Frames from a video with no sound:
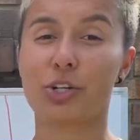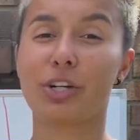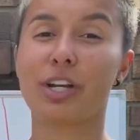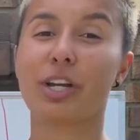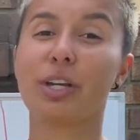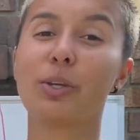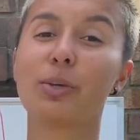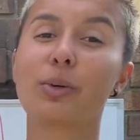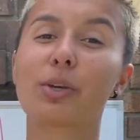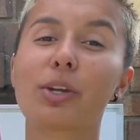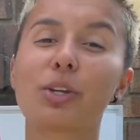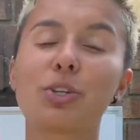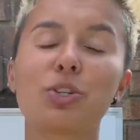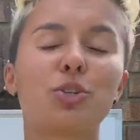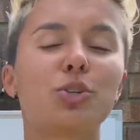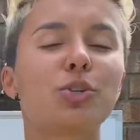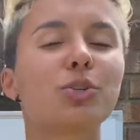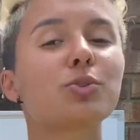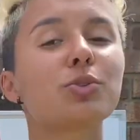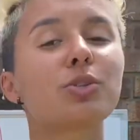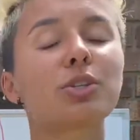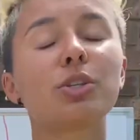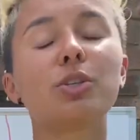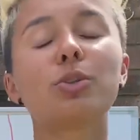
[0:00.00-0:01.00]
Now you can
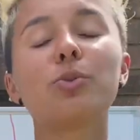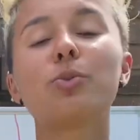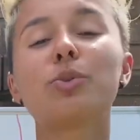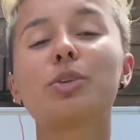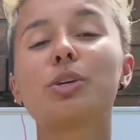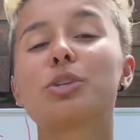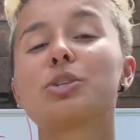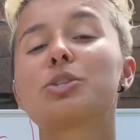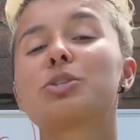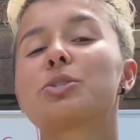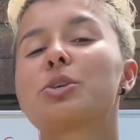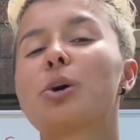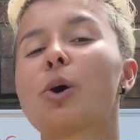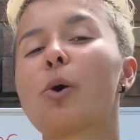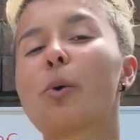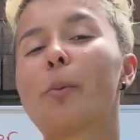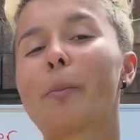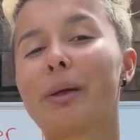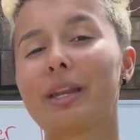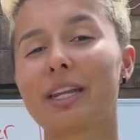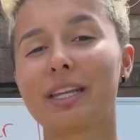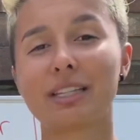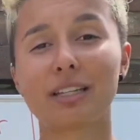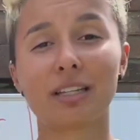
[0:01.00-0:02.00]
choose to do this so
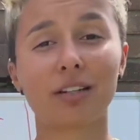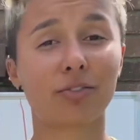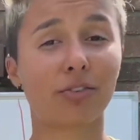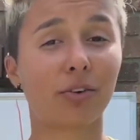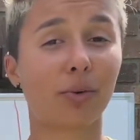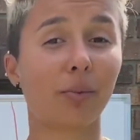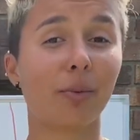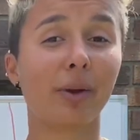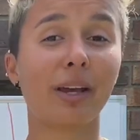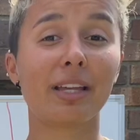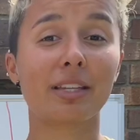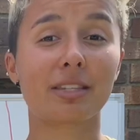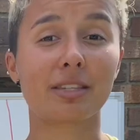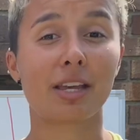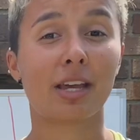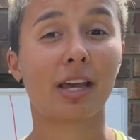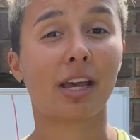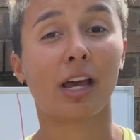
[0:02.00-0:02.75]
many different ways.